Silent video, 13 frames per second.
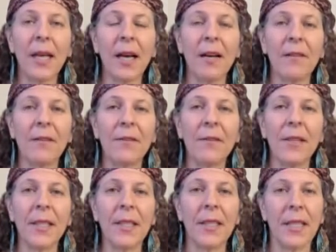of
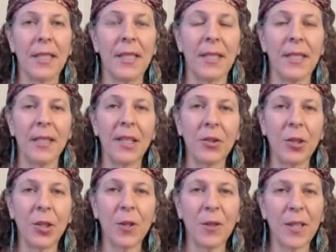the Central
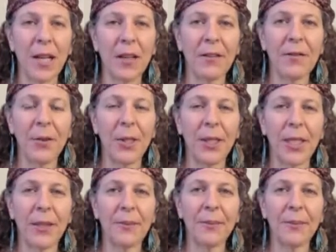Coast,
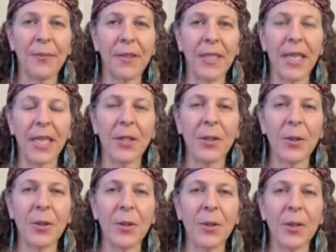California, Santa
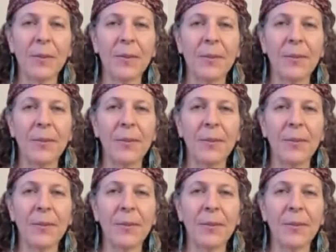Cruz.